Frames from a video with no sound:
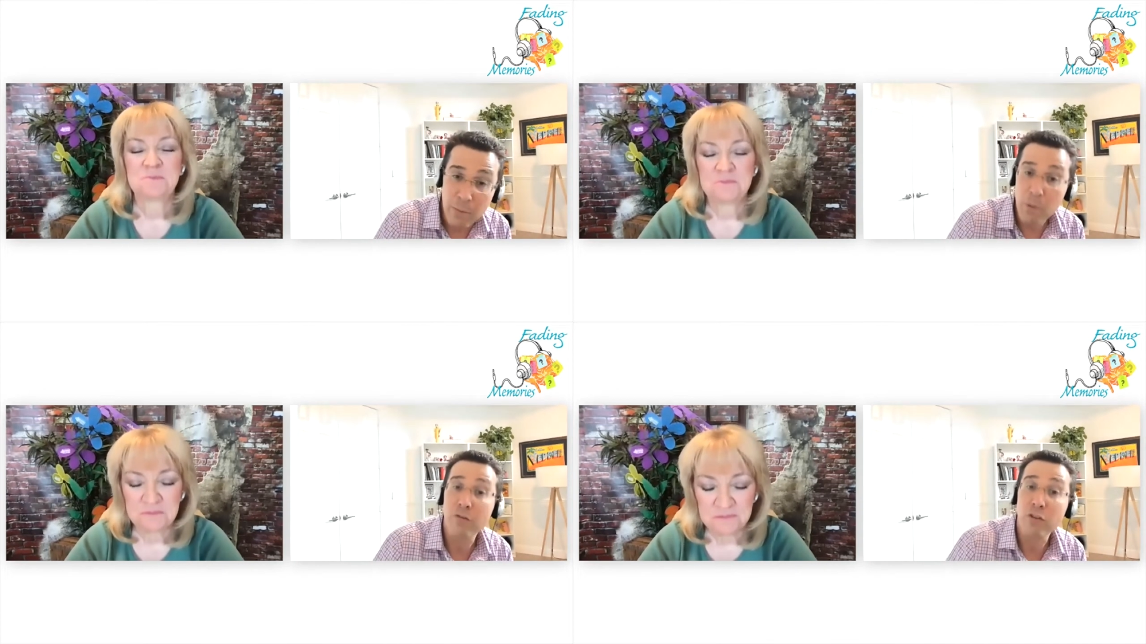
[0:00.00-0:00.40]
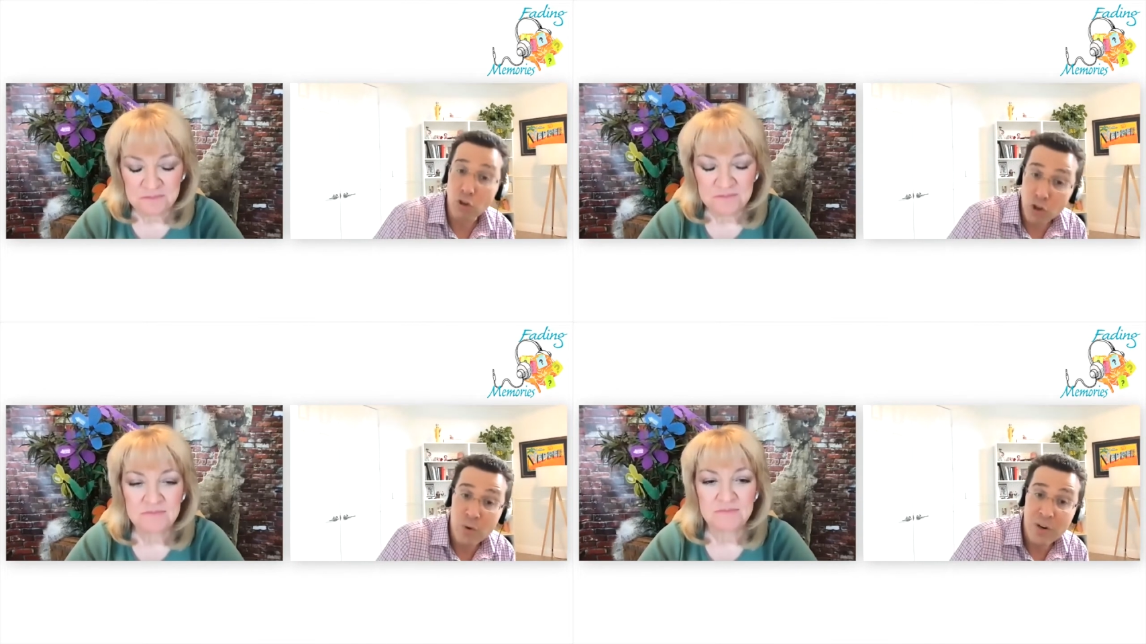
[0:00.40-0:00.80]
Speaker 1: but if you
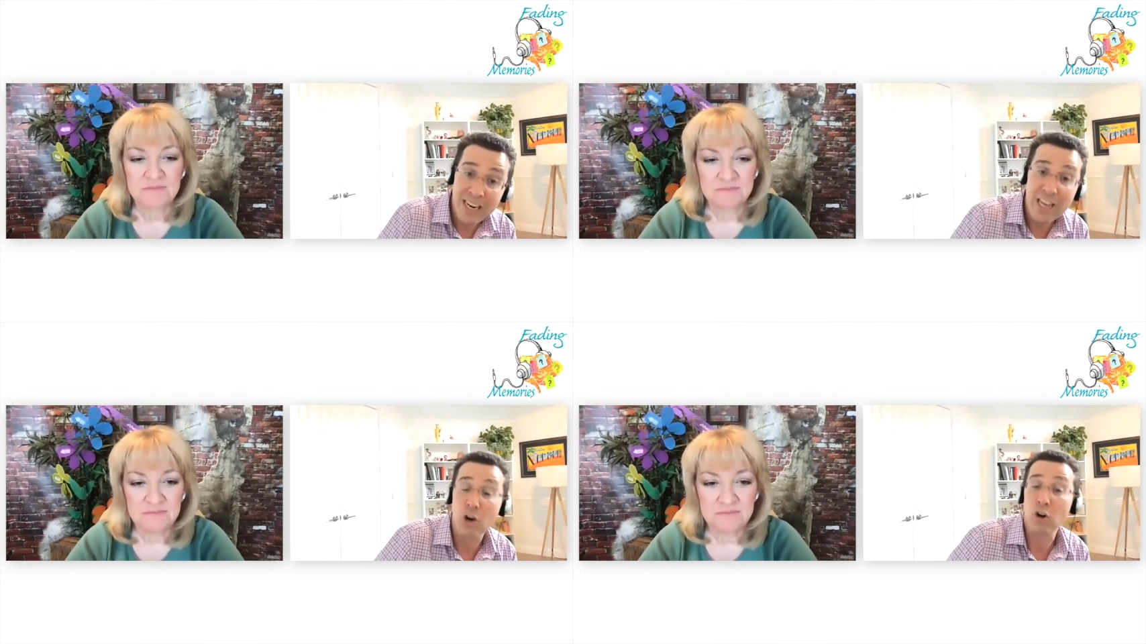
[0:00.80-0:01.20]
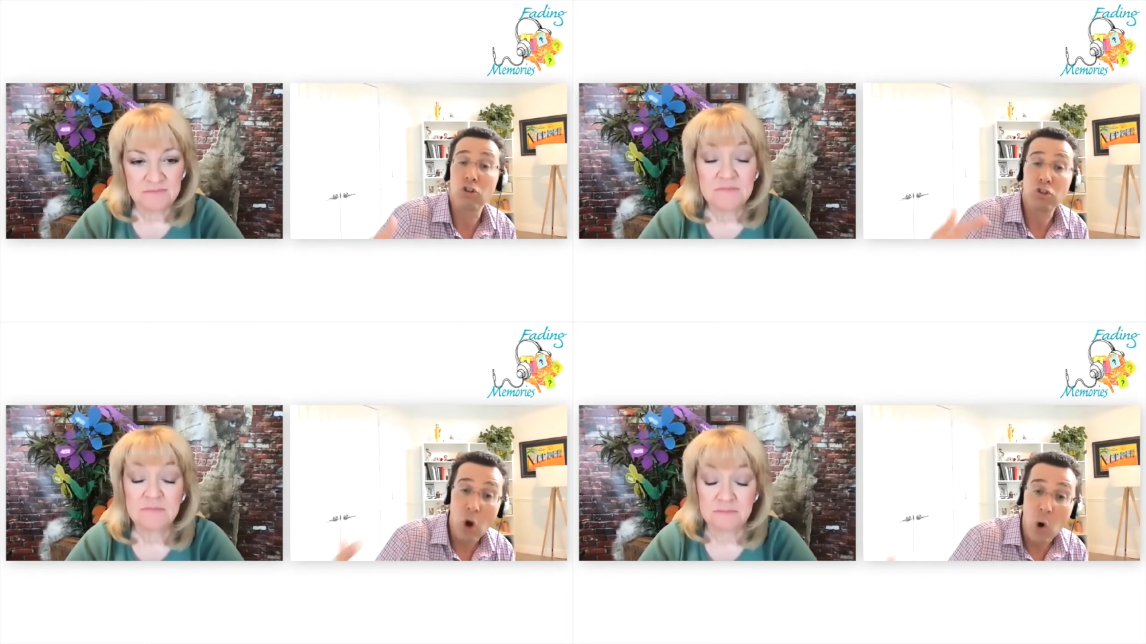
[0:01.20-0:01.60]
do need it, you're
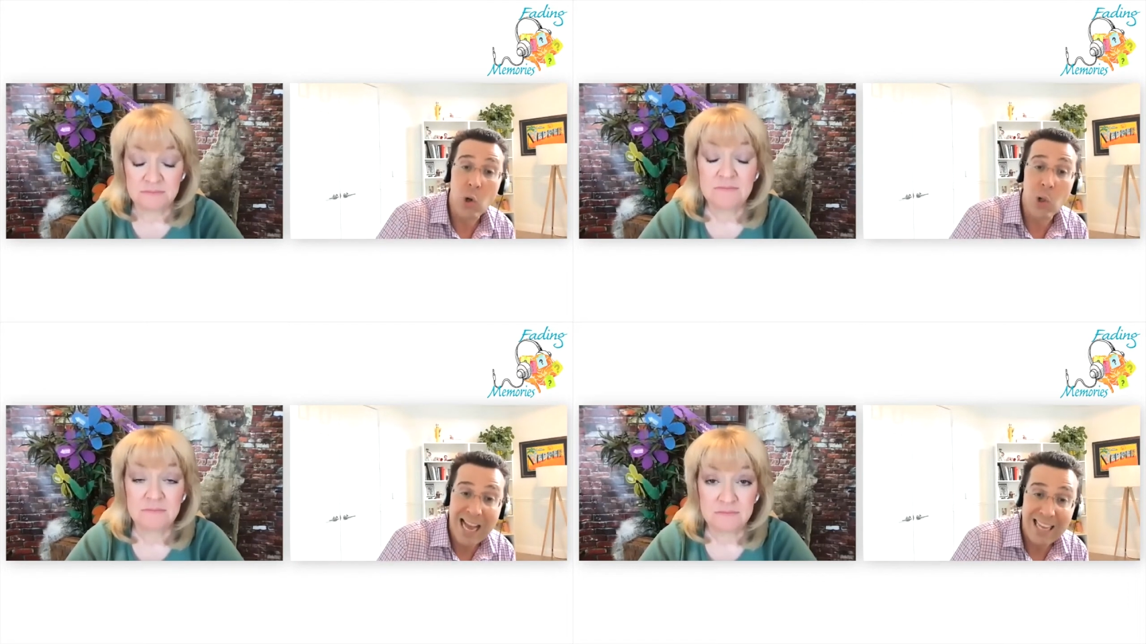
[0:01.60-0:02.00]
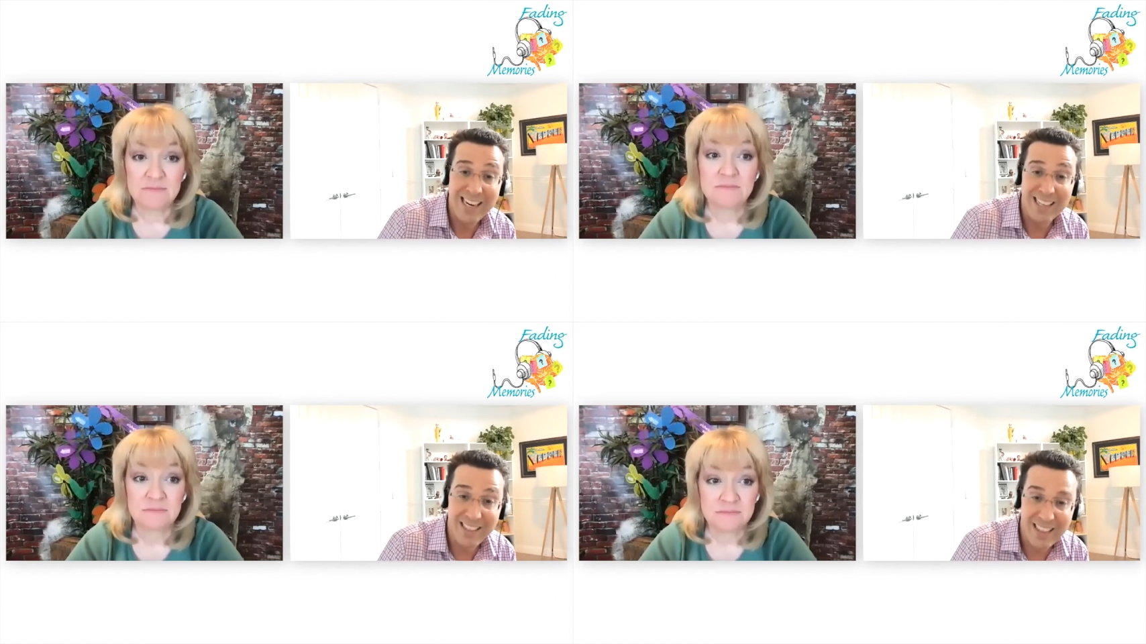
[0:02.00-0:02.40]
so glad that
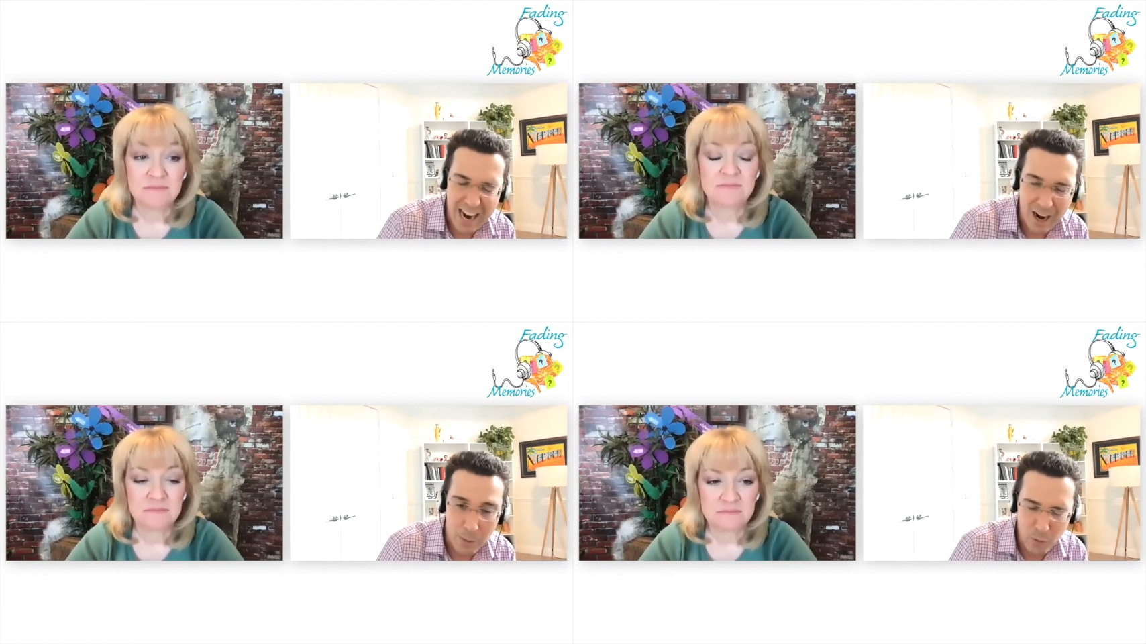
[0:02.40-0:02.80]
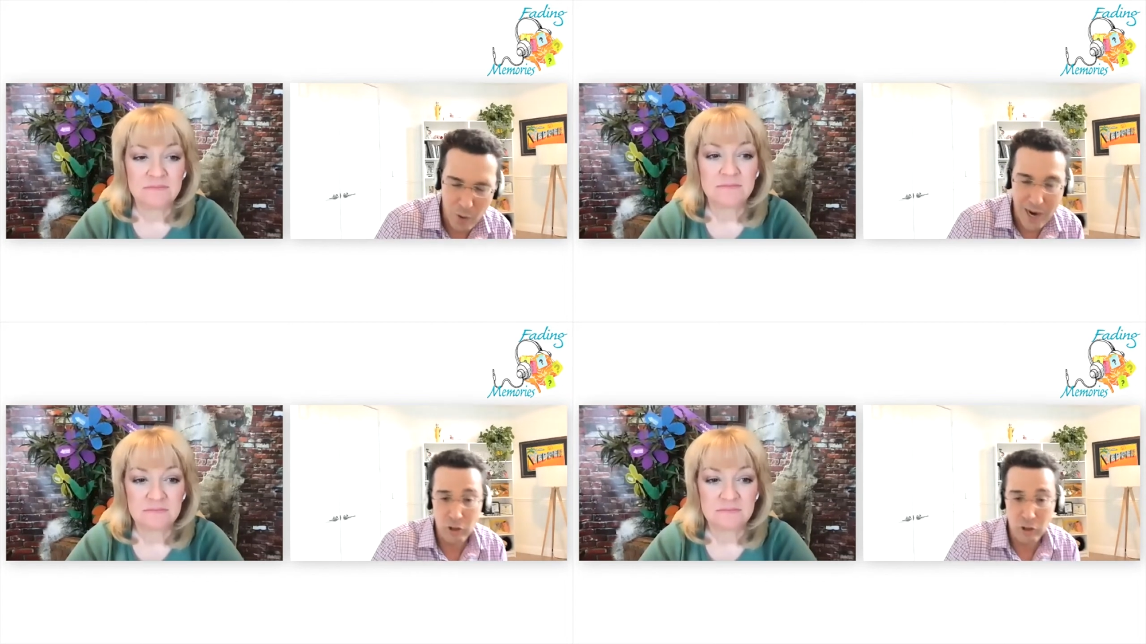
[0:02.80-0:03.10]
it's there, right?